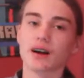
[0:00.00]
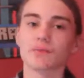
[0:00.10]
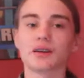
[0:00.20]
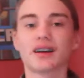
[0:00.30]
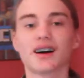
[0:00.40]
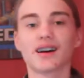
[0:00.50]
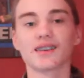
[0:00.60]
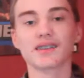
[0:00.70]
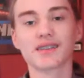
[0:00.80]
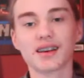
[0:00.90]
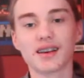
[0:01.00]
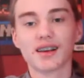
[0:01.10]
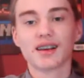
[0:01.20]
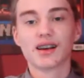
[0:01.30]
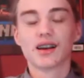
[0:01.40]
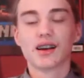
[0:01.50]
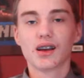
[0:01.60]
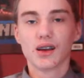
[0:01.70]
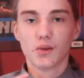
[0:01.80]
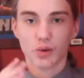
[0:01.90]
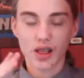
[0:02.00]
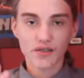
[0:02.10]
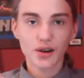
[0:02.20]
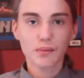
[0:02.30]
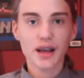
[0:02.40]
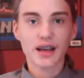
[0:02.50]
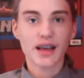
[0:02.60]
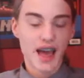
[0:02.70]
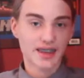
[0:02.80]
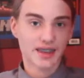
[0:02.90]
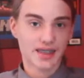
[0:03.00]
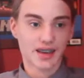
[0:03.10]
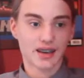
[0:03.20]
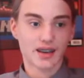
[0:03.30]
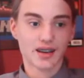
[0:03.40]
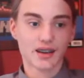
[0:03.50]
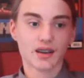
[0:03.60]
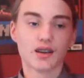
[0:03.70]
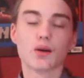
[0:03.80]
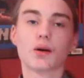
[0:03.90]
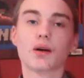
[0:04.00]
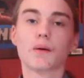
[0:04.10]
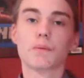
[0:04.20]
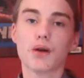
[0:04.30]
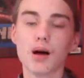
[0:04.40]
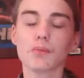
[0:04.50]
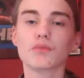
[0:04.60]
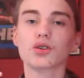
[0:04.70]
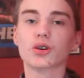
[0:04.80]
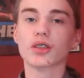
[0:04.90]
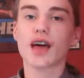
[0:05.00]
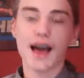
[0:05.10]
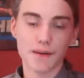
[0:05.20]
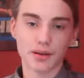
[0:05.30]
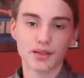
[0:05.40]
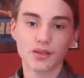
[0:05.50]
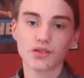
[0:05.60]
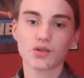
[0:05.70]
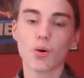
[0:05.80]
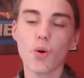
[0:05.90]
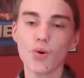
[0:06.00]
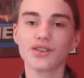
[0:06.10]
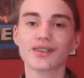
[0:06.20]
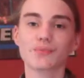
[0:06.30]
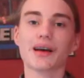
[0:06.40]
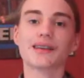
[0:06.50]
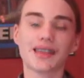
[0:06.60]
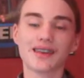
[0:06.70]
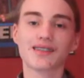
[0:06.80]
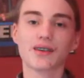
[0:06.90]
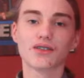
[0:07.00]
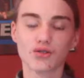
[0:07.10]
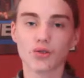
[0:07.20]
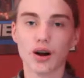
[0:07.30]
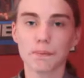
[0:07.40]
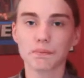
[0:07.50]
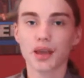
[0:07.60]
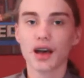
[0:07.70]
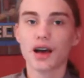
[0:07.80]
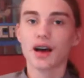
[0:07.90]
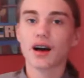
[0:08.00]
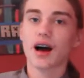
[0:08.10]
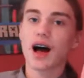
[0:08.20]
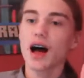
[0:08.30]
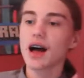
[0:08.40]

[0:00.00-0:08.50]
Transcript: Be prepared, because whenever you're making anything, problems are gonna happen. So always expect things to screw up.